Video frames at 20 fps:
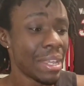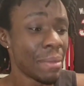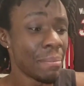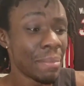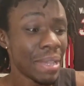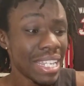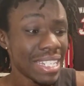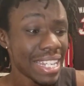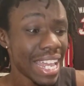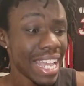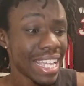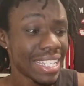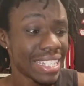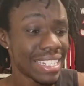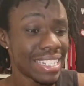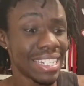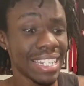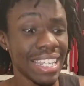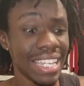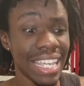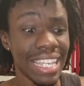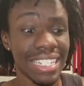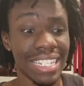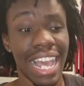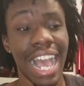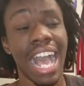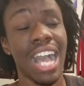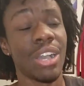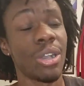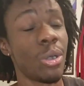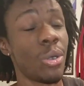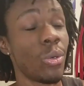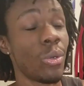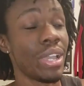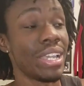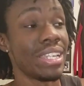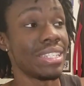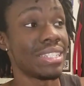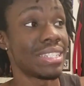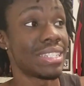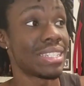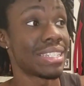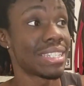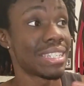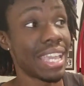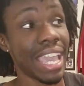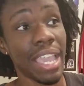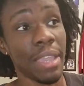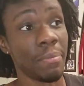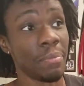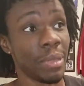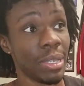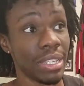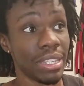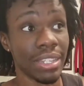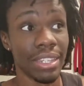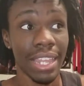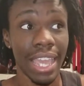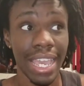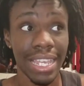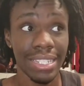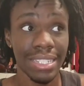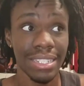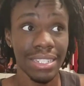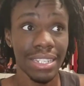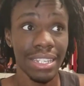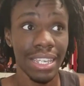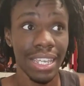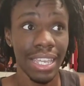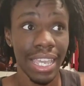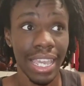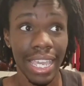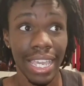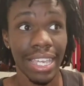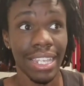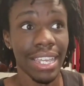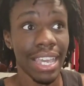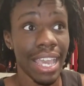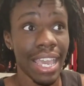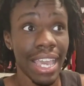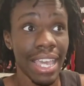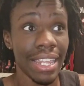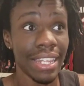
the best I can see is Akko escaping. That's it.